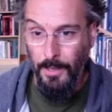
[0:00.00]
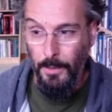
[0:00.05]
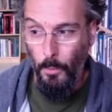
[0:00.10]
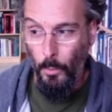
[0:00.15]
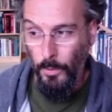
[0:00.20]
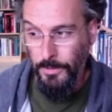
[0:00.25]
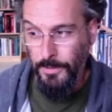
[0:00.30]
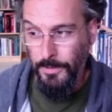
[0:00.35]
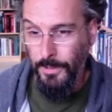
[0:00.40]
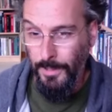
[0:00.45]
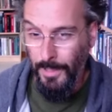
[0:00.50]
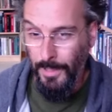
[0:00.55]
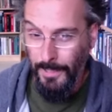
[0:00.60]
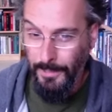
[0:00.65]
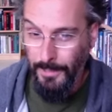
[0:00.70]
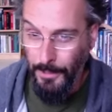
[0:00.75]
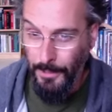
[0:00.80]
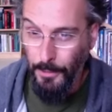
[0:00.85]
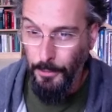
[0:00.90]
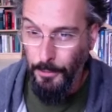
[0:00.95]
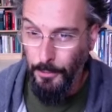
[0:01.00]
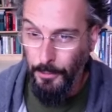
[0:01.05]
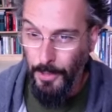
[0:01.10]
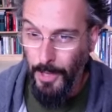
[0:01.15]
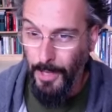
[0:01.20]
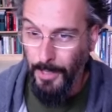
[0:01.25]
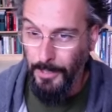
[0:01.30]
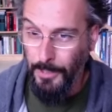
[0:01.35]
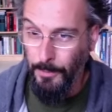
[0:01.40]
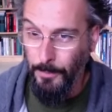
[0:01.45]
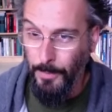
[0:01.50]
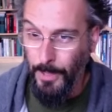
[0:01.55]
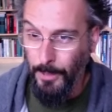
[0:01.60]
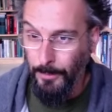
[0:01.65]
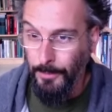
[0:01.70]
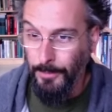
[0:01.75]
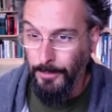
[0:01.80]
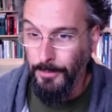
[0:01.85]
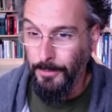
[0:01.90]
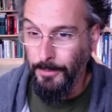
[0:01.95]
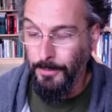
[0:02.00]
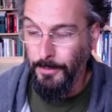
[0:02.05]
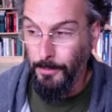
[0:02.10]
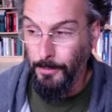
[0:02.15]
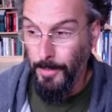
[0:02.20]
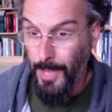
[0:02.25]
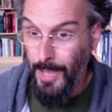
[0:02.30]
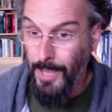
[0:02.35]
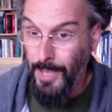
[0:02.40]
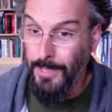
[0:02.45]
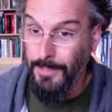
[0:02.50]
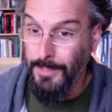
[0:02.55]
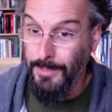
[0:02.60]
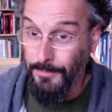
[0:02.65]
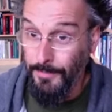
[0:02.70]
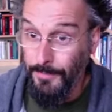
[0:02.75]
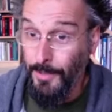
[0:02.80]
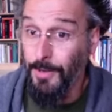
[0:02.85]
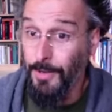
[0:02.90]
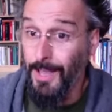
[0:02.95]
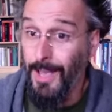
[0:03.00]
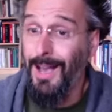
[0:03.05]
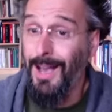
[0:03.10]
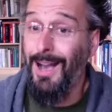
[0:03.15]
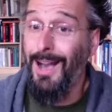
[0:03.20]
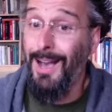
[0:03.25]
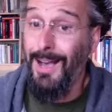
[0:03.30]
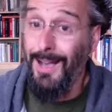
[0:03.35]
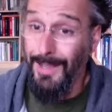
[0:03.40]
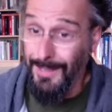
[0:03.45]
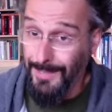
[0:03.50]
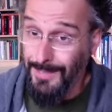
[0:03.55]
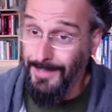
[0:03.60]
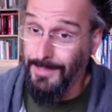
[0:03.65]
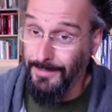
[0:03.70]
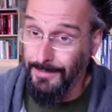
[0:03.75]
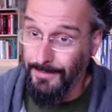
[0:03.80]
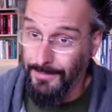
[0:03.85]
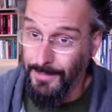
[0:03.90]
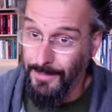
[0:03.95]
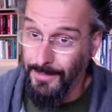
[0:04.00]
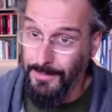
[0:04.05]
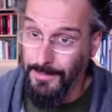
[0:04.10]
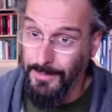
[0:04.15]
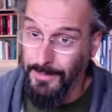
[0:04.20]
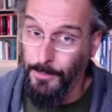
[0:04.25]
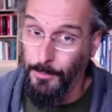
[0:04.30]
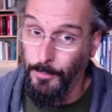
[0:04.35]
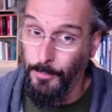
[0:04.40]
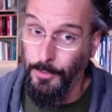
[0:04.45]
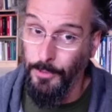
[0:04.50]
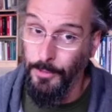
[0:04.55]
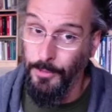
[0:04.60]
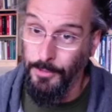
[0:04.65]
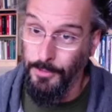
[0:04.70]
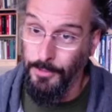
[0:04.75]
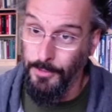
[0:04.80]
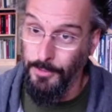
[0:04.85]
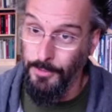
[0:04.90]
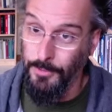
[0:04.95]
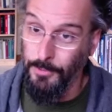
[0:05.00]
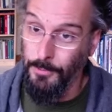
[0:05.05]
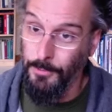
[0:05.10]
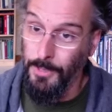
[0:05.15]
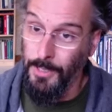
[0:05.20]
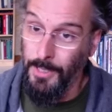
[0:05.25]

what's the likelihood they're not going to be able to pay it is very high, similar to